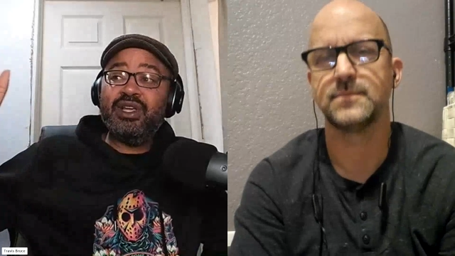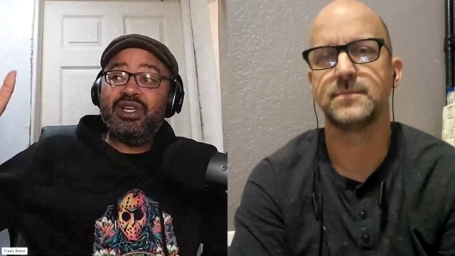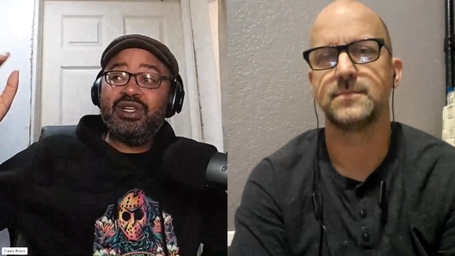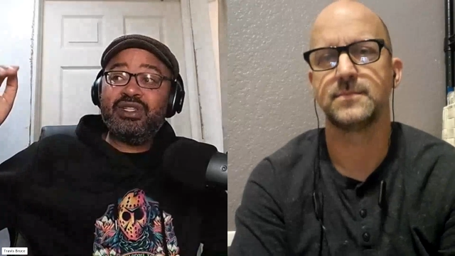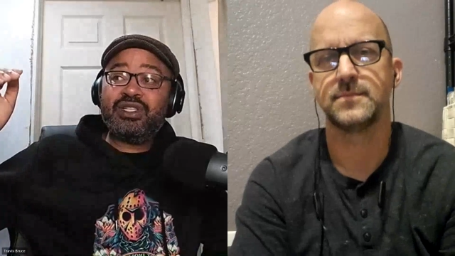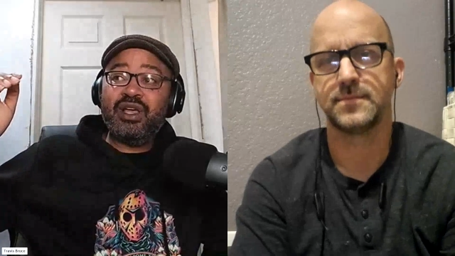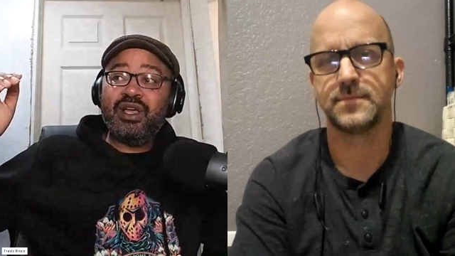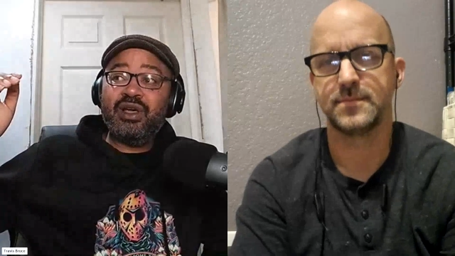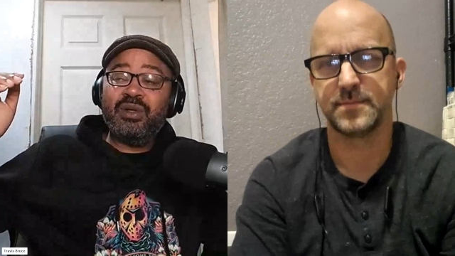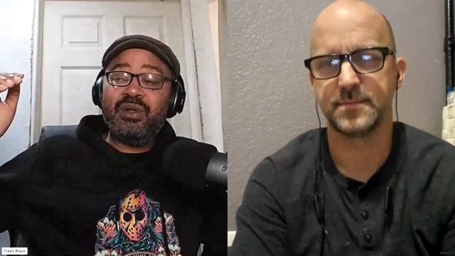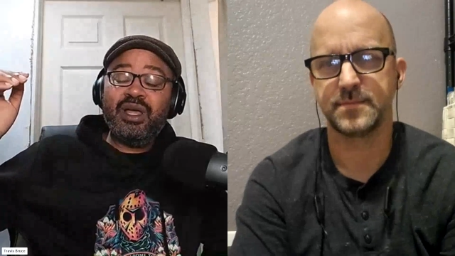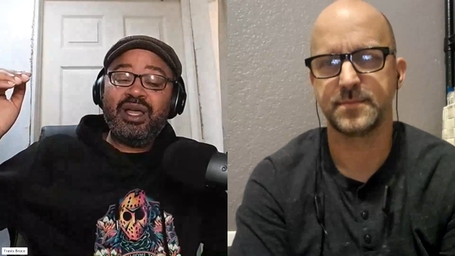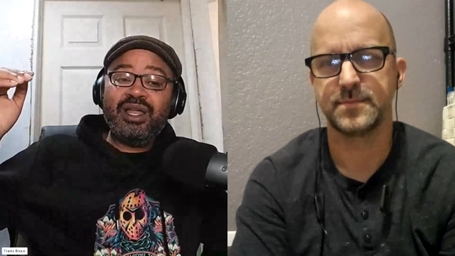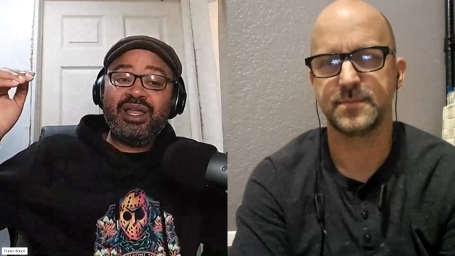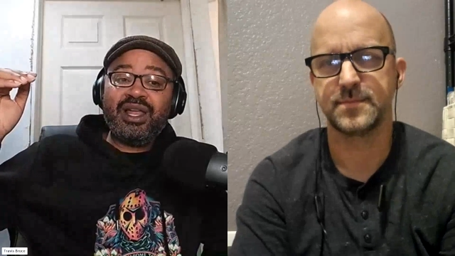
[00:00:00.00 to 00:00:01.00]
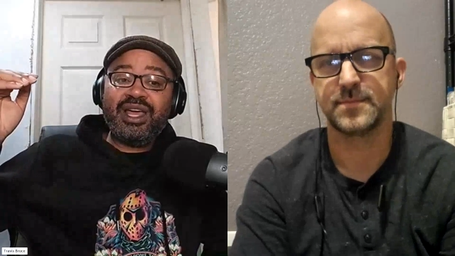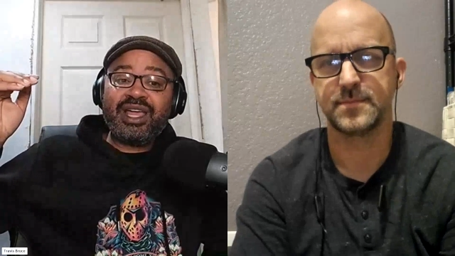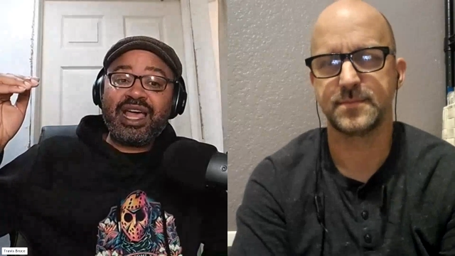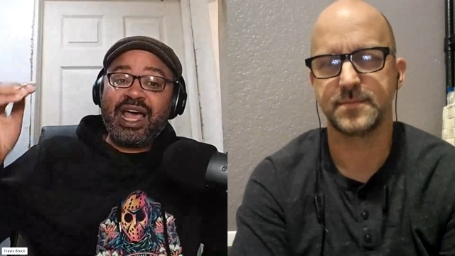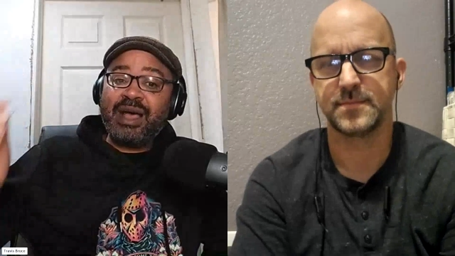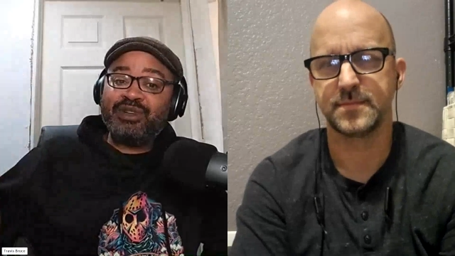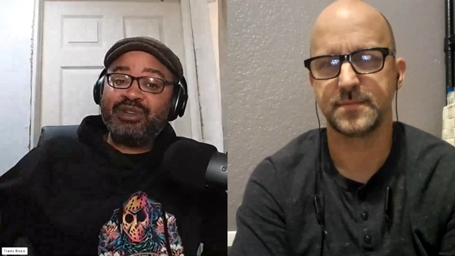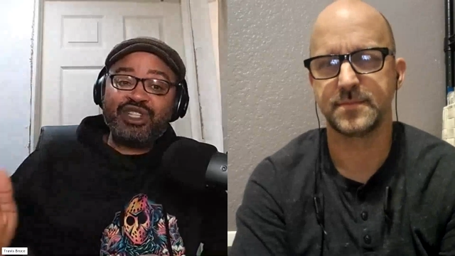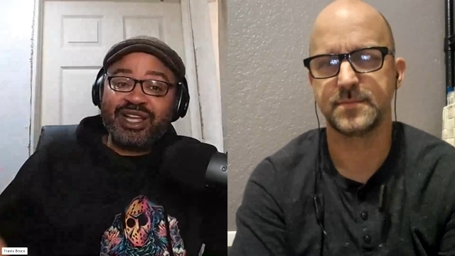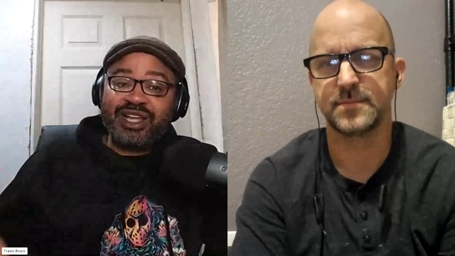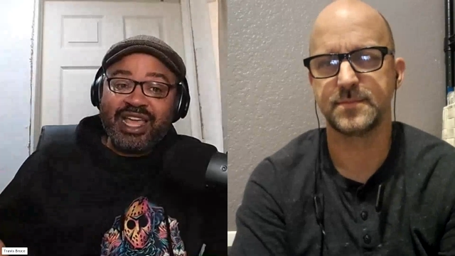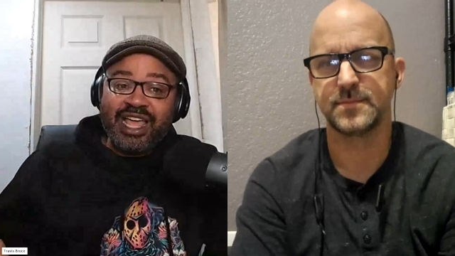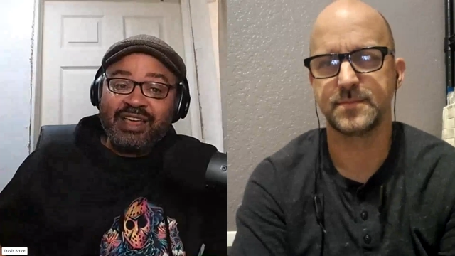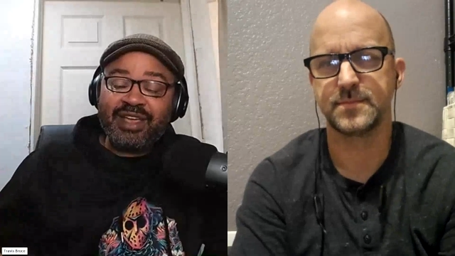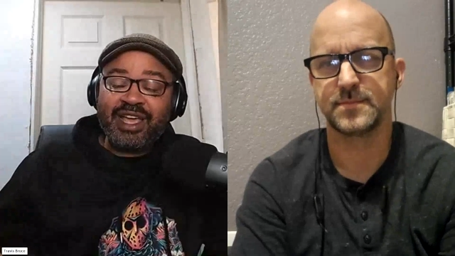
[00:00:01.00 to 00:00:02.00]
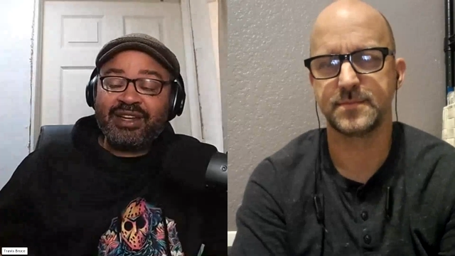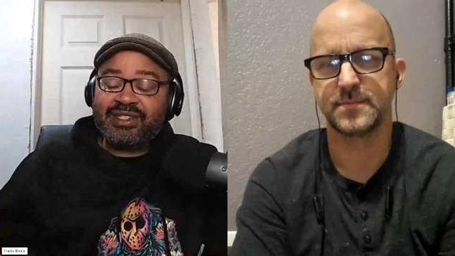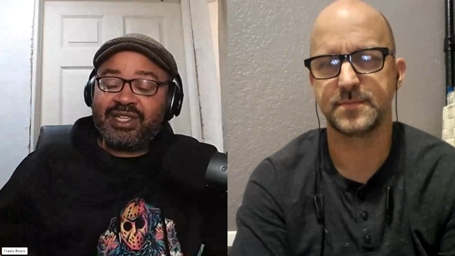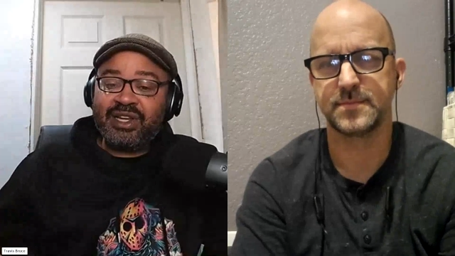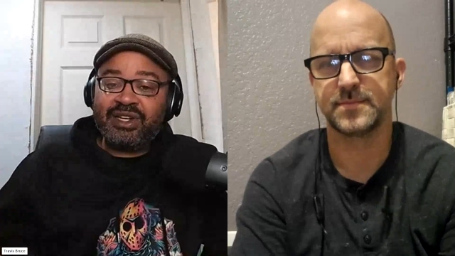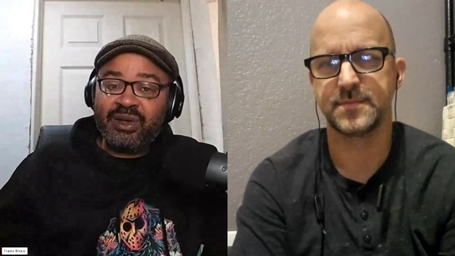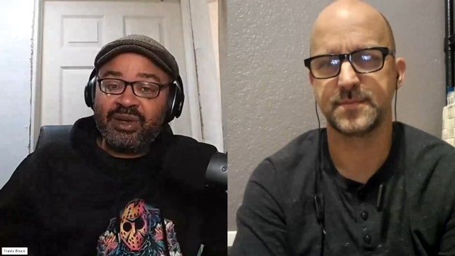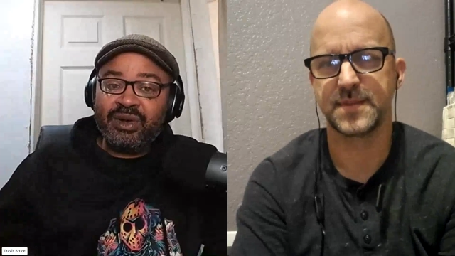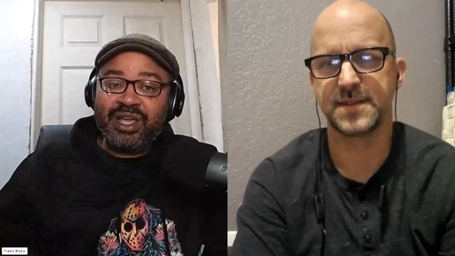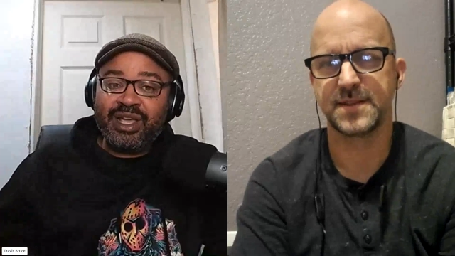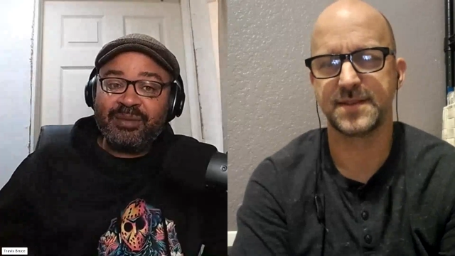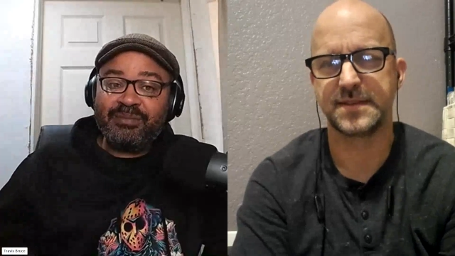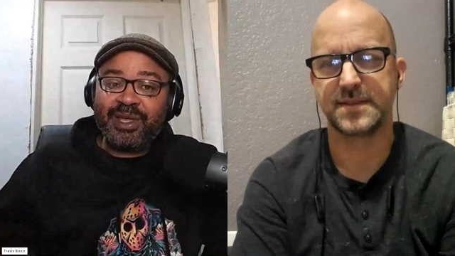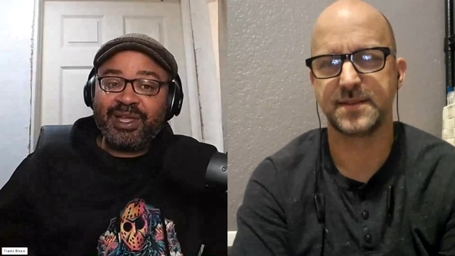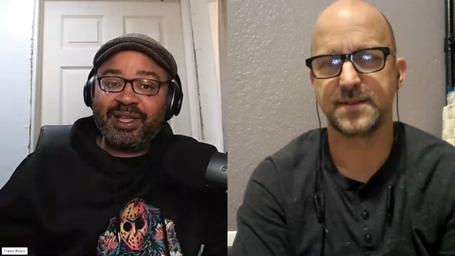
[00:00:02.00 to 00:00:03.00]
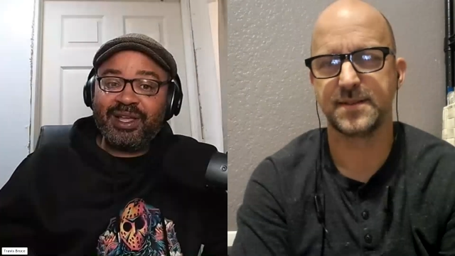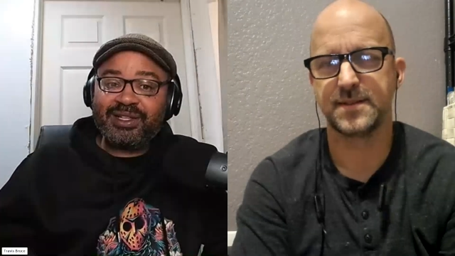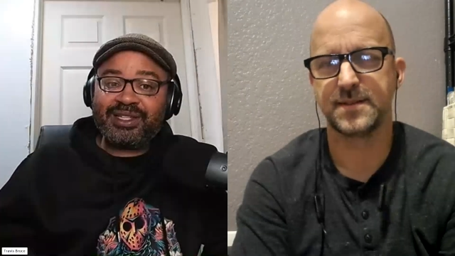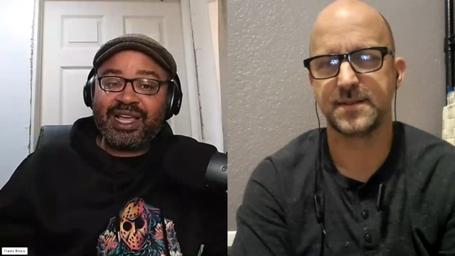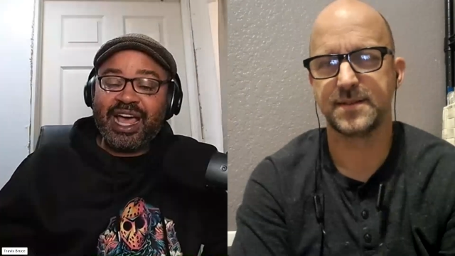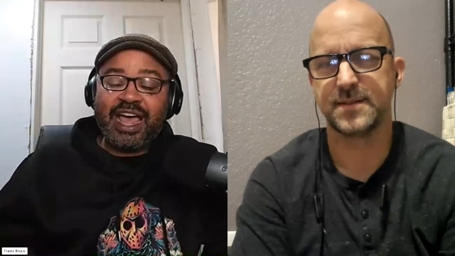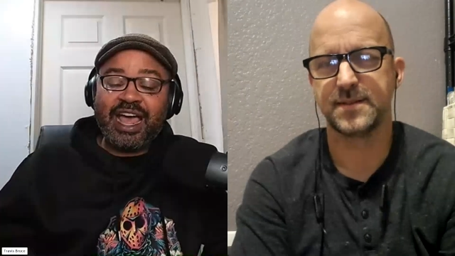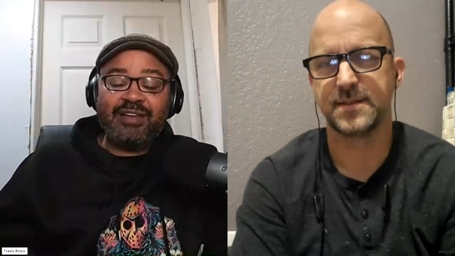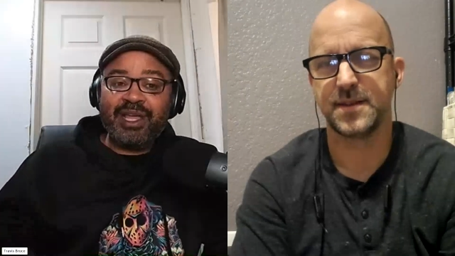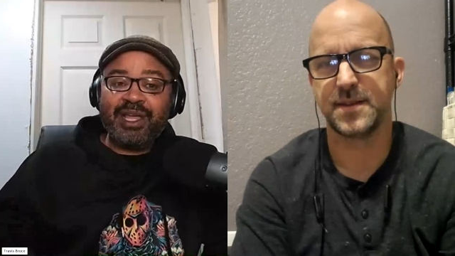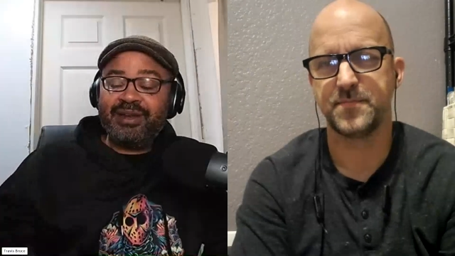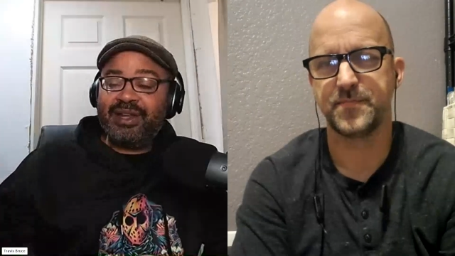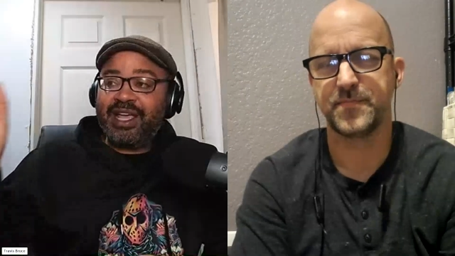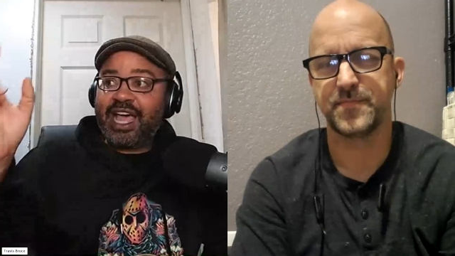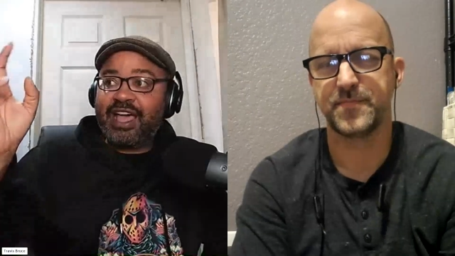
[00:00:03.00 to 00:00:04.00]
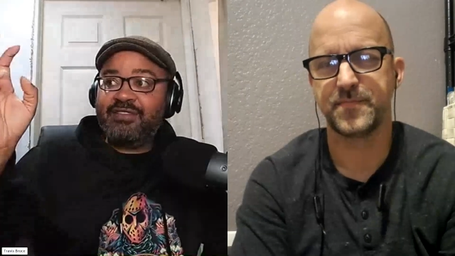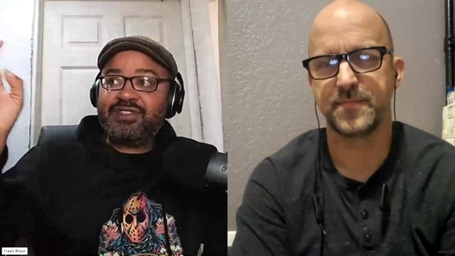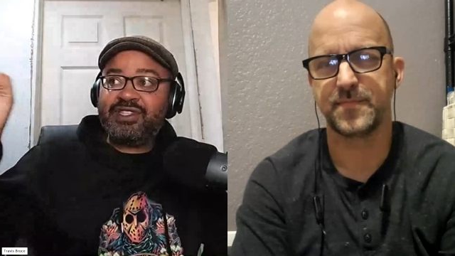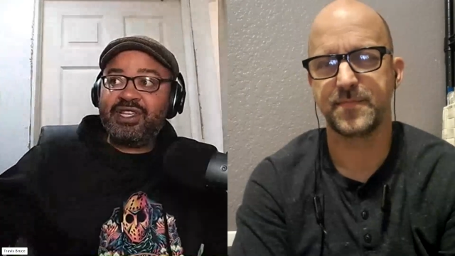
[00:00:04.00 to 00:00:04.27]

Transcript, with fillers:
Speaker 1: So like I'm shocked that I haven't gotten to San Antonio yet because I've been I've